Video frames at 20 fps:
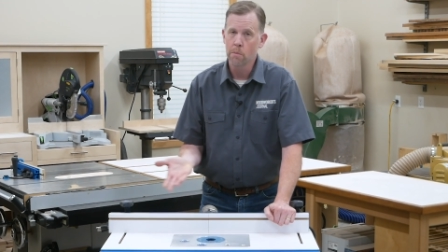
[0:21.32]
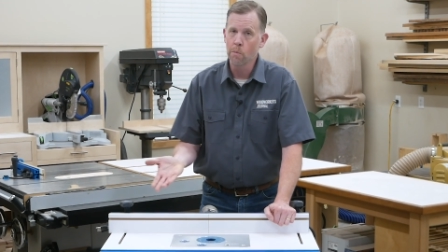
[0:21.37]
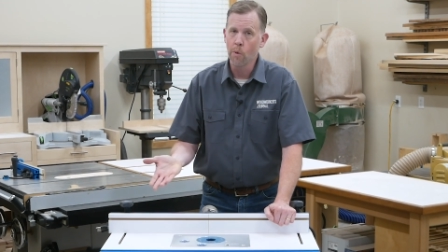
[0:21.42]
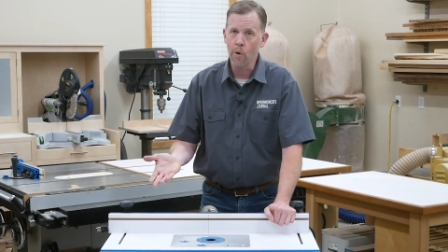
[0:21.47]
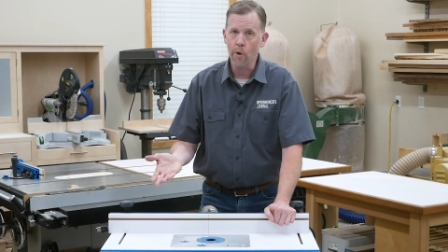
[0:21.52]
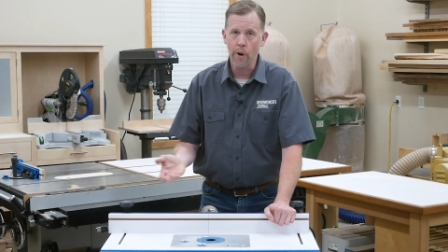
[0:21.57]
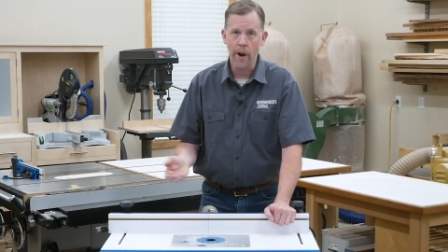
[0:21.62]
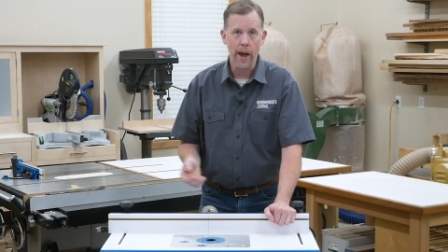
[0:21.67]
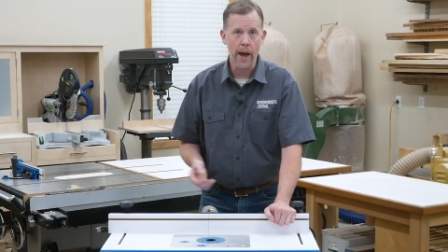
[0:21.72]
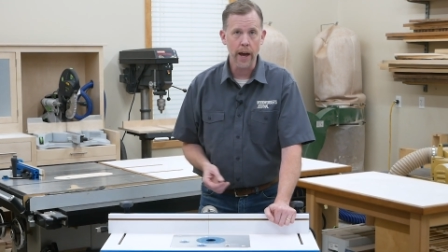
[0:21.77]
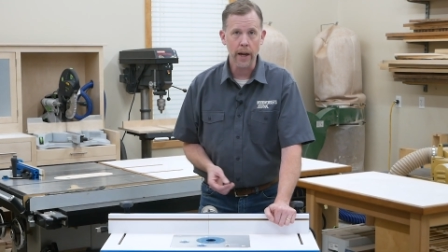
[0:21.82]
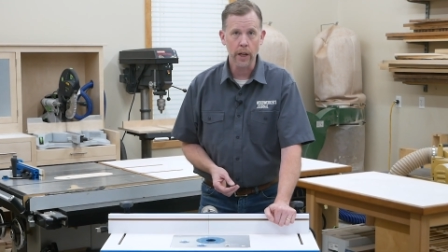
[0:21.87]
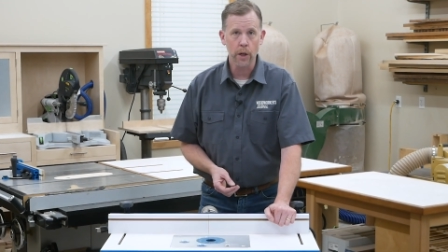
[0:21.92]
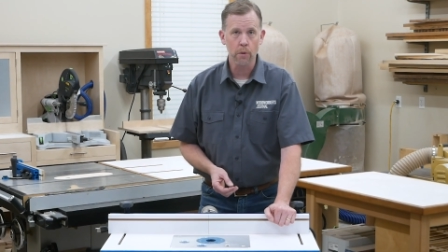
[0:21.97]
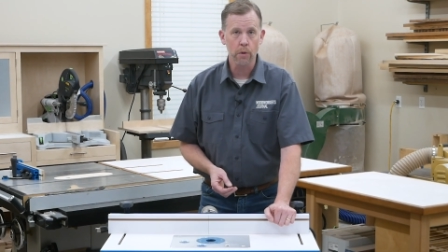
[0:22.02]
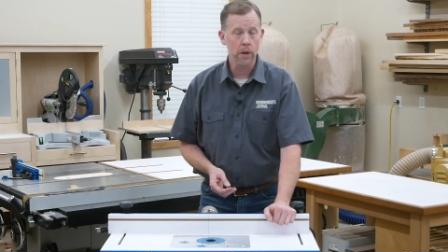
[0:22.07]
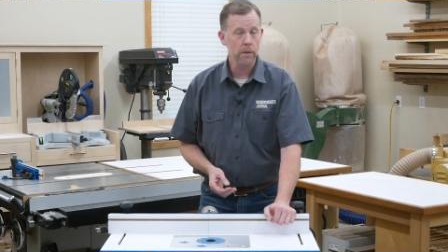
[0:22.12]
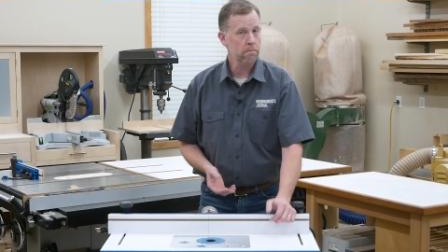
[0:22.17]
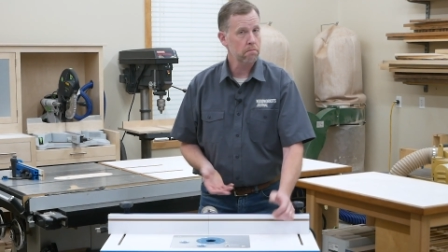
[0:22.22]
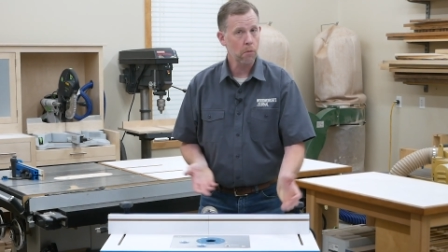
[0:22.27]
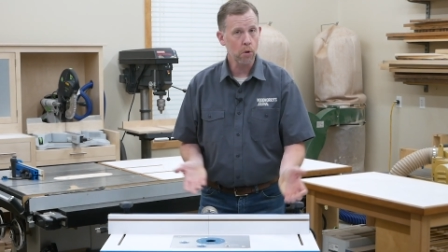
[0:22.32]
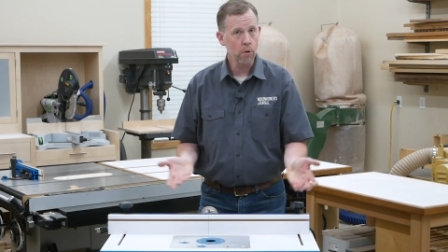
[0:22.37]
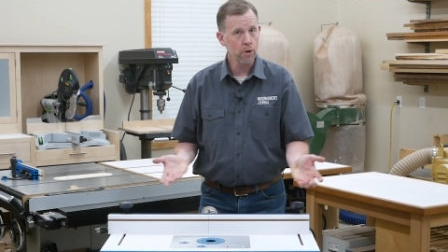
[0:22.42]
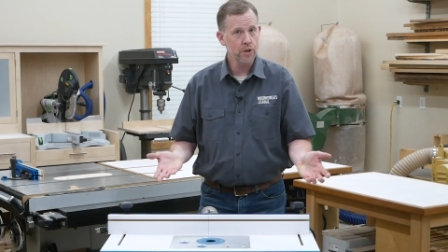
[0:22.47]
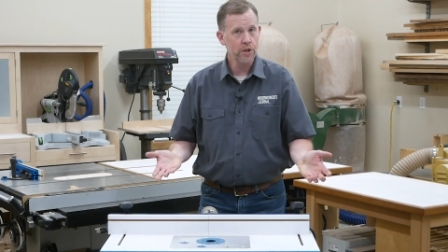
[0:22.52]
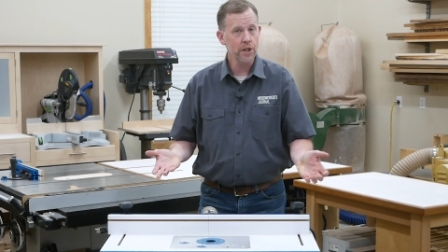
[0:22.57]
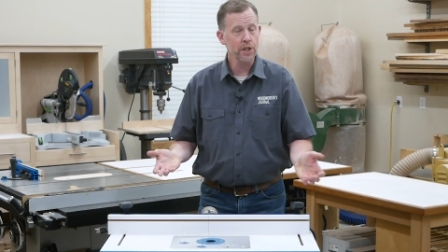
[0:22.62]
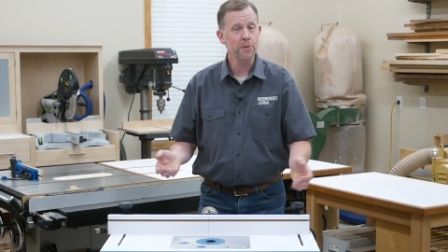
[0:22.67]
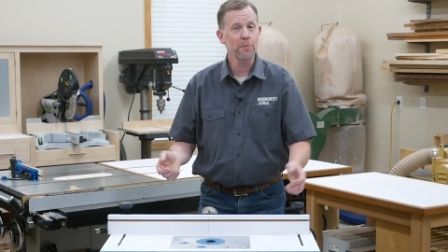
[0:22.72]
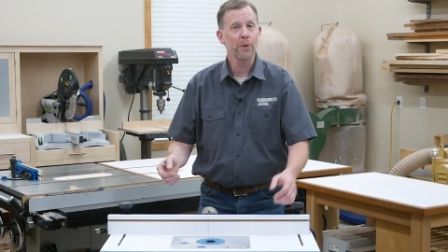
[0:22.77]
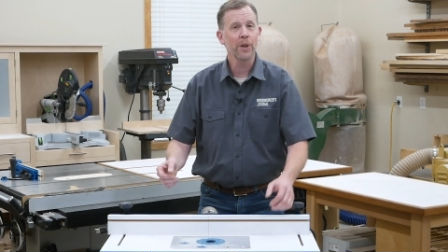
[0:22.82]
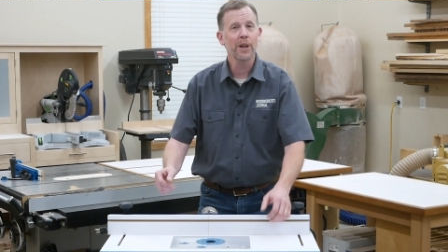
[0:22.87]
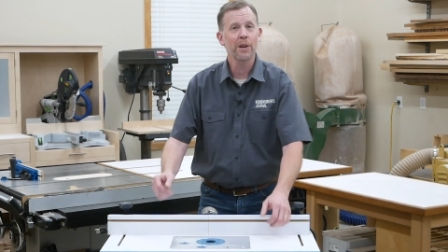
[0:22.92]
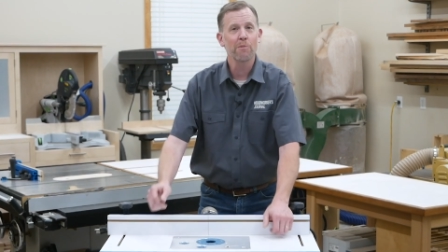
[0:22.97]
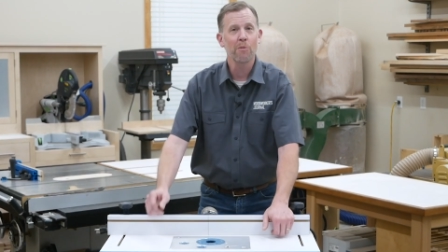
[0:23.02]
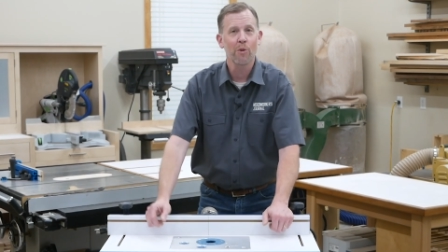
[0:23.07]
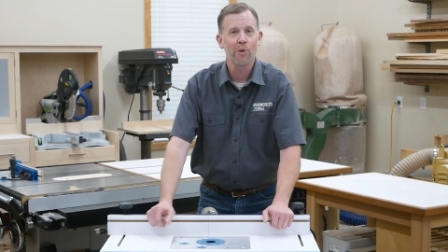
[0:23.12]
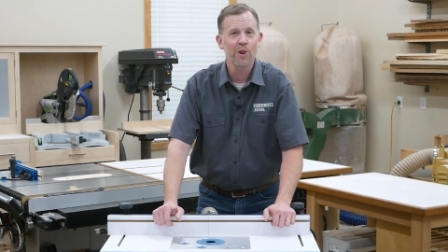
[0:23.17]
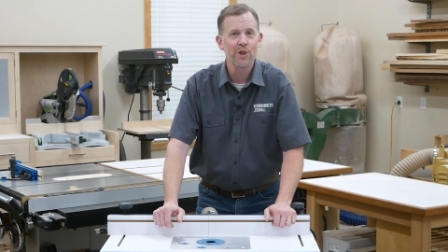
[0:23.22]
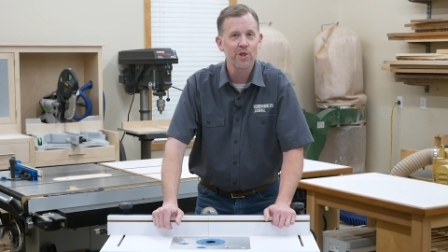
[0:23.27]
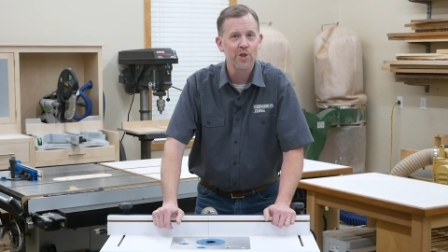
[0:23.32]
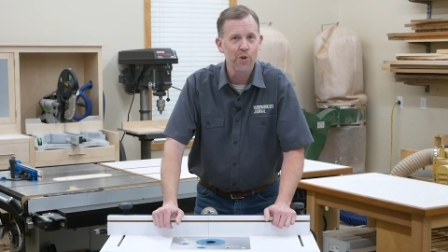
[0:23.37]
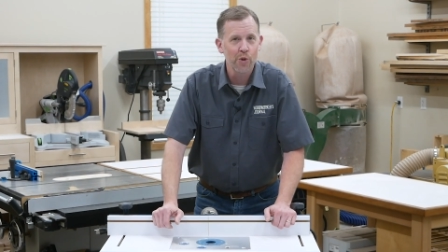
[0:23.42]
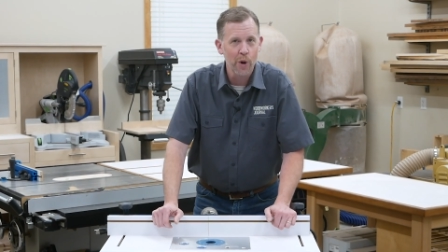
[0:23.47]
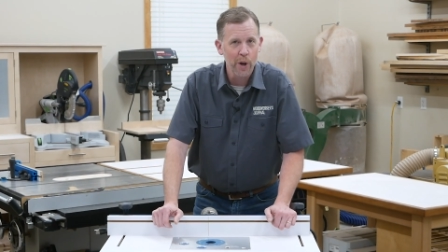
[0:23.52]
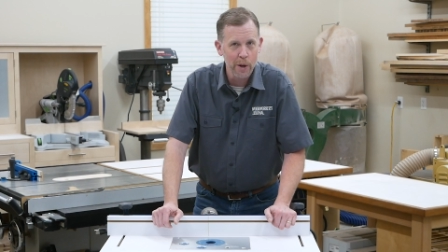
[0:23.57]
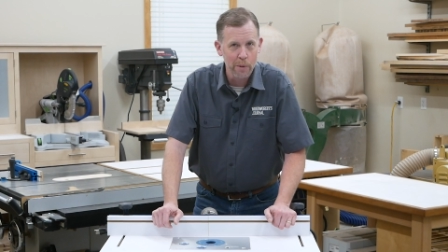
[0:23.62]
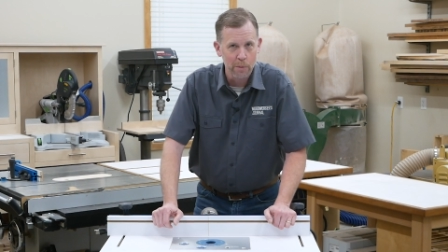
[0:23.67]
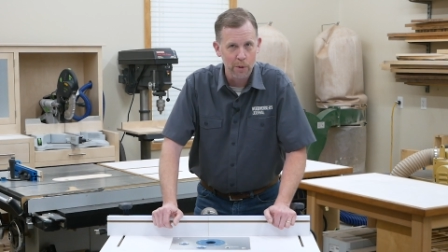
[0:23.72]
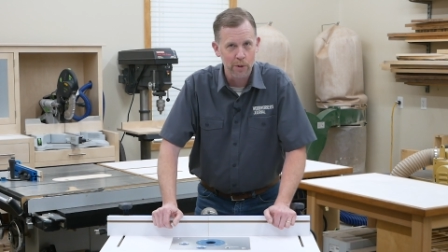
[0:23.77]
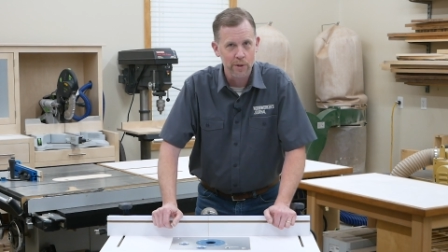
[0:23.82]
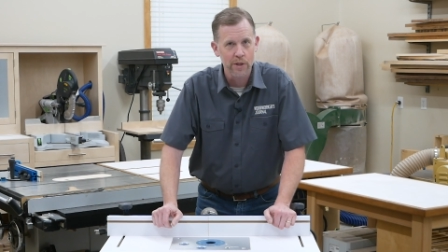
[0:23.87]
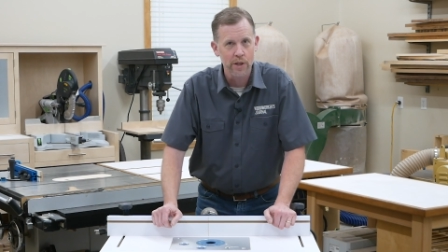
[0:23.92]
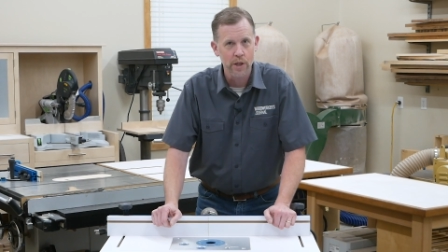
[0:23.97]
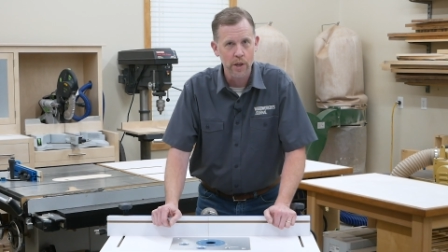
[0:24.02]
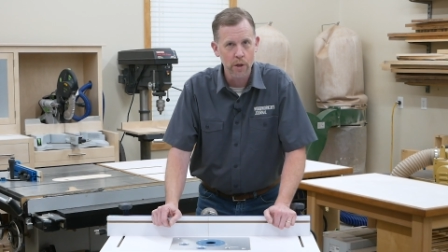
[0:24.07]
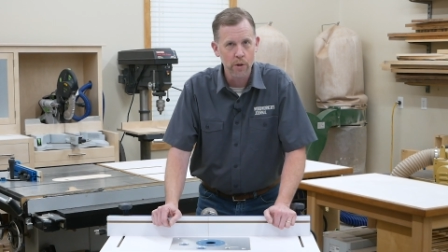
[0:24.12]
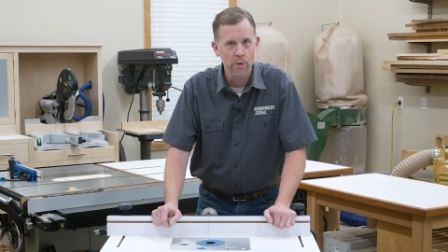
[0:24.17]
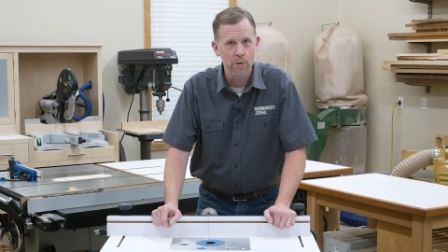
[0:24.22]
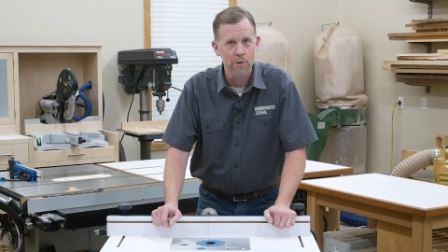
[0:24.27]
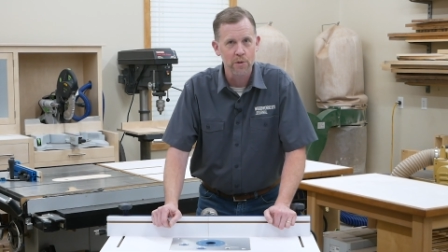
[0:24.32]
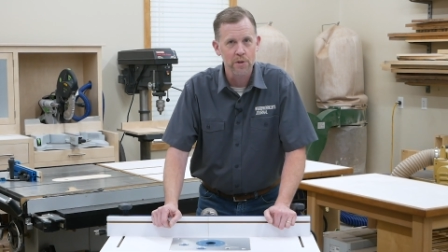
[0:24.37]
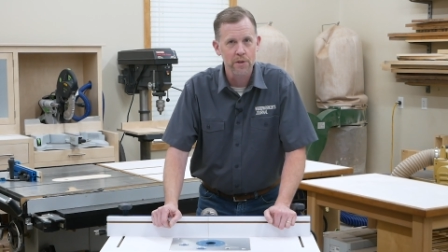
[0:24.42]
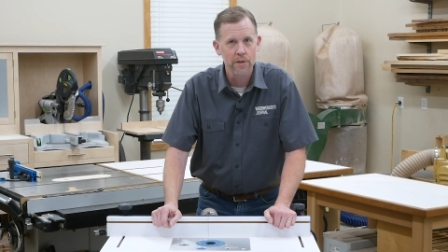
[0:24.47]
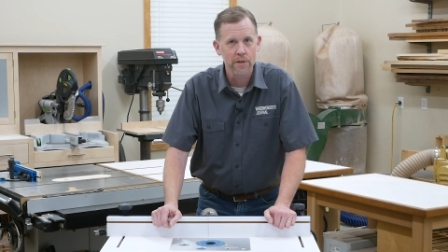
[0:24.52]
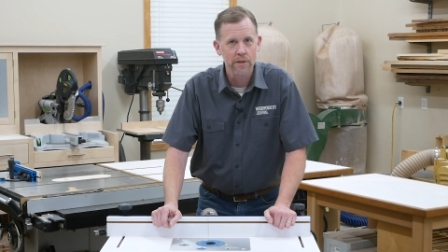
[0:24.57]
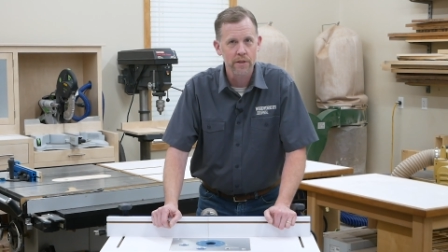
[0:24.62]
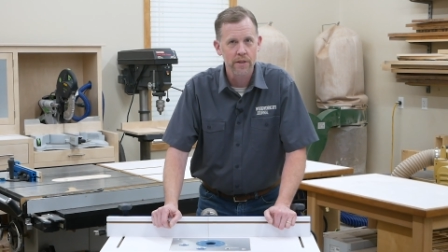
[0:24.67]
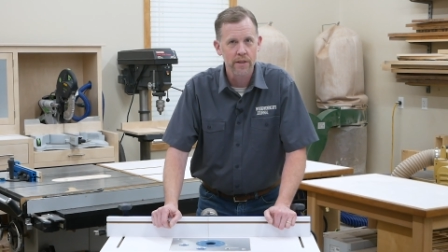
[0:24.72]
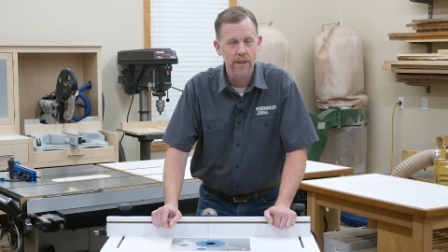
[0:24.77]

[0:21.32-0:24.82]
more accurate, or just plain more enjoyable to use.